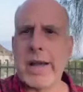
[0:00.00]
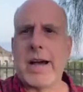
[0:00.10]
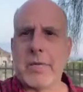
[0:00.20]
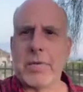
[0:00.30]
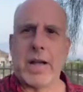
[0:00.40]

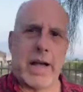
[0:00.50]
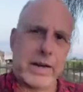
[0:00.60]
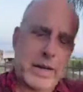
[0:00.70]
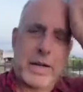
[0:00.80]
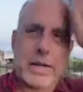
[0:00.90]
on a
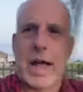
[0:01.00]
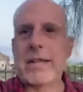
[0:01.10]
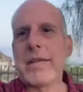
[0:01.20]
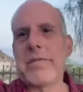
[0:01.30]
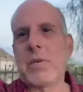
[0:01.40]
plan,
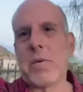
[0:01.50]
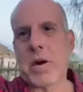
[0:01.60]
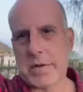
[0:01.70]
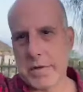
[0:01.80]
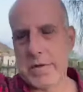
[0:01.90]
that's even
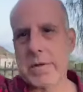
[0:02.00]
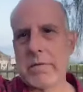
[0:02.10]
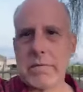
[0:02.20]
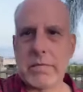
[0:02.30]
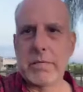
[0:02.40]
worse.
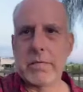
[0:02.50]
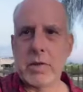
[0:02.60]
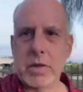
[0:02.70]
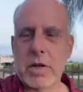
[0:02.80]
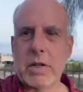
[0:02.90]
You
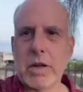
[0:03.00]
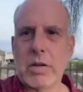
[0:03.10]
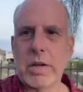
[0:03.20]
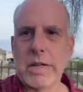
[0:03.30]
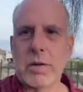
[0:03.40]
certainly
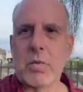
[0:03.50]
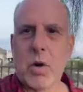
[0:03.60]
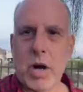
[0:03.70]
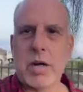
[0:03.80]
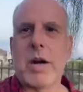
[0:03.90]
don't need to
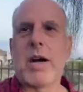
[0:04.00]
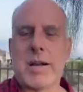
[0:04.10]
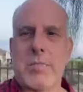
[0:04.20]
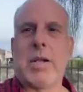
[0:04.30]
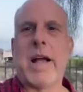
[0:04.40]
work on
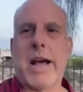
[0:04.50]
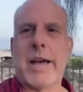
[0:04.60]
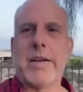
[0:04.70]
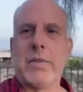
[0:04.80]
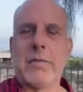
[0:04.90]
a
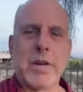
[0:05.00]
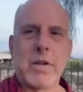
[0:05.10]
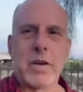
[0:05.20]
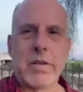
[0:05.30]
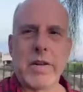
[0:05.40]
plan when you
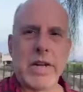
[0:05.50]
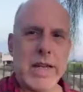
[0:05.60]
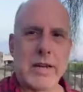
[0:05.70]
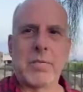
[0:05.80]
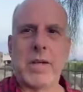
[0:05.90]
don't even
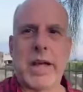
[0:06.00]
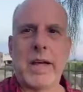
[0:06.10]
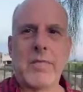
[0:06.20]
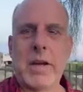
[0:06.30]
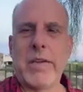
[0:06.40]
need a
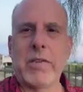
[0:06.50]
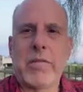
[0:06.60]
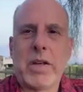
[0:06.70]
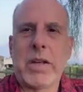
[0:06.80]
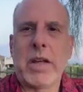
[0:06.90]
plan. But even
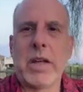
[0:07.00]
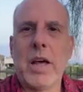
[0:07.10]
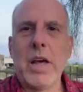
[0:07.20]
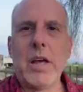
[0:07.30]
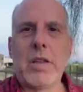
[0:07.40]
if you did,
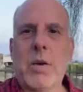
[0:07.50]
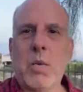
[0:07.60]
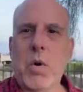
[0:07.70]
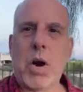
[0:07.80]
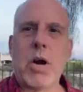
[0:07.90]
the
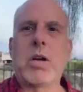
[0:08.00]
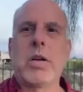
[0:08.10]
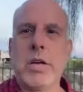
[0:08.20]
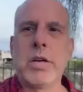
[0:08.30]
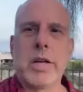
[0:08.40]
work
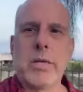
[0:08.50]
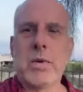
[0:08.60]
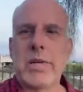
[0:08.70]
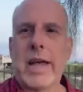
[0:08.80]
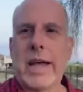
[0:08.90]
it
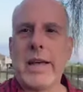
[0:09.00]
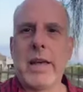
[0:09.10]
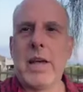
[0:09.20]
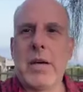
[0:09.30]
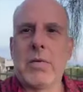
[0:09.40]
would take
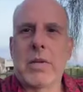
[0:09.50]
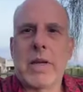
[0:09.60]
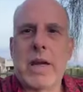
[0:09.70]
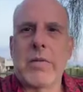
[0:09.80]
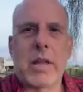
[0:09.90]
would
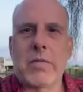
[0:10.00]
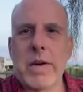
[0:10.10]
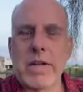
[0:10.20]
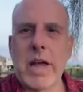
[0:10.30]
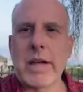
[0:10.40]
take about
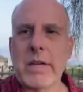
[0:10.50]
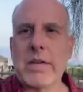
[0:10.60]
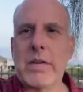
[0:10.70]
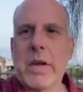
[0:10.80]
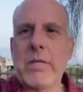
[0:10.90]
three
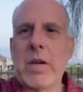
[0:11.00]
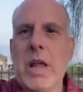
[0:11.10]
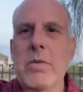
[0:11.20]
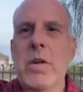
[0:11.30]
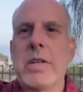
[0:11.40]
seconds. I mean, in
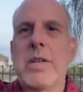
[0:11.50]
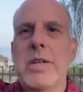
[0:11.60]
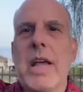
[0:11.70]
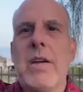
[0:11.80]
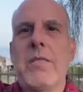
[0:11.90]
other words,
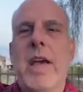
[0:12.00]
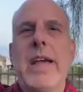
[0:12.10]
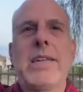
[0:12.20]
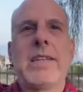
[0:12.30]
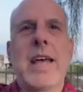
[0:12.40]
instead of a
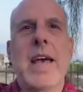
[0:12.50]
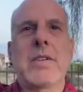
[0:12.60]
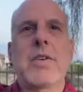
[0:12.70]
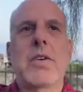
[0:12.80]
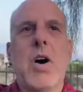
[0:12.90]

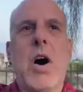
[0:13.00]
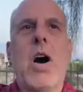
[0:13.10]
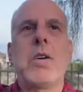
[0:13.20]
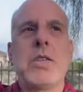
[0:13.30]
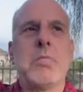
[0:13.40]
disaster
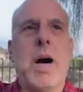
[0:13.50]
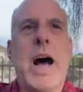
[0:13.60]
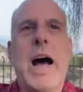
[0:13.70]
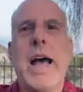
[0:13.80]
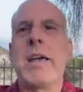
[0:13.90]
caused
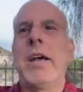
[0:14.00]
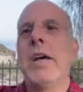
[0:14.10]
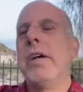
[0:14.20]
by